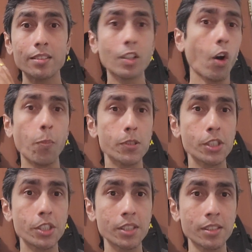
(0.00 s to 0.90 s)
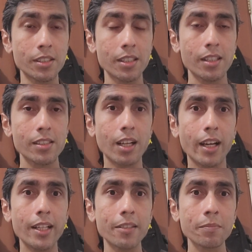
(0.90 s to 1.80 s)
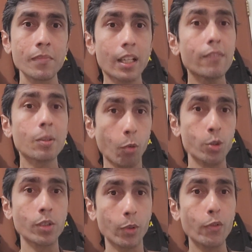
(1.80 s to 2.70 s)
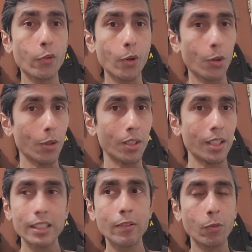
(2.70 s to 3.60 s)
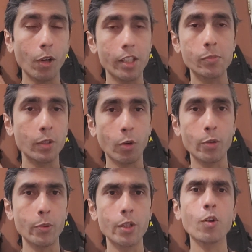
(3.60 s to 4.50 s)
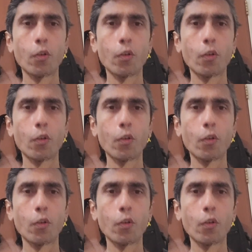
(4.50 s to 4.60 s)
the opposition's side if the motion were to fall, given what has been contributed.